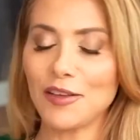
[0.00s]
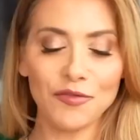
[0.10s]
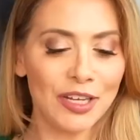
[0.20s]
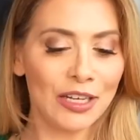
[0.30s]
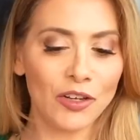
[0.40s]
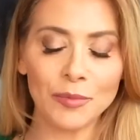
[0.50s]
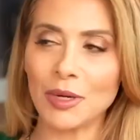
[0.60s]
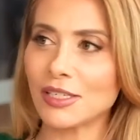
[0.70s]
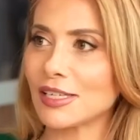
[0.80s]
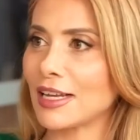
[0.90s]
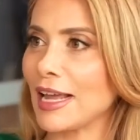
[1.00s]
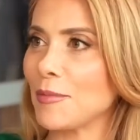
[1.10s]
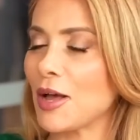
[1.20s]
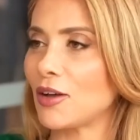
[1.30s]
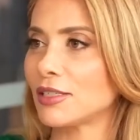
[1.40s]
If Elon Musk
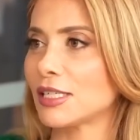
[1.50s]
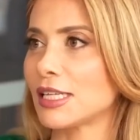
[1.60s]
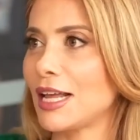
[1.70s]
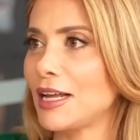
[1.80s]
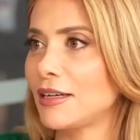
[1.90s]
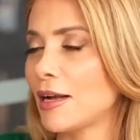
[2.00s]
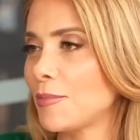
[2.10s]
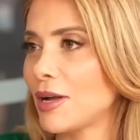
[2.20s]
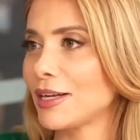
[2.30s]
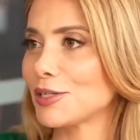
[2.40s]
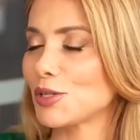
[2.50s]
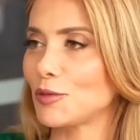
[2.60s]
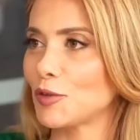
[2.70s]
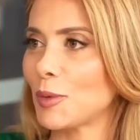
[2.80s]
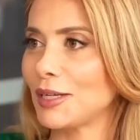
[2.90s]
came out and said, I'm buying a
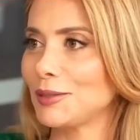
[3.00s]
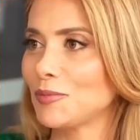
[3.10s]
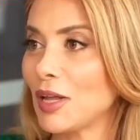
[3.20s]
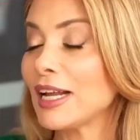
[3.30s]
silver mine.